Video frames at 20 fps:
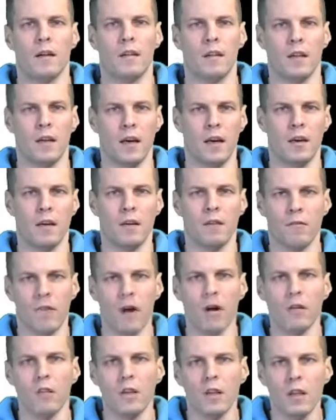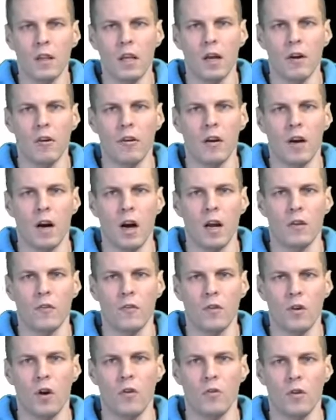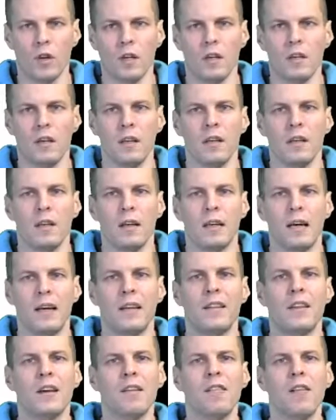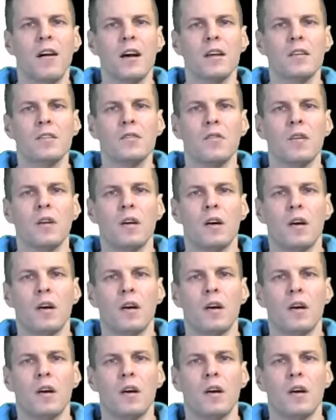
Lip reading: the grounded theory kind of coding. And there are actually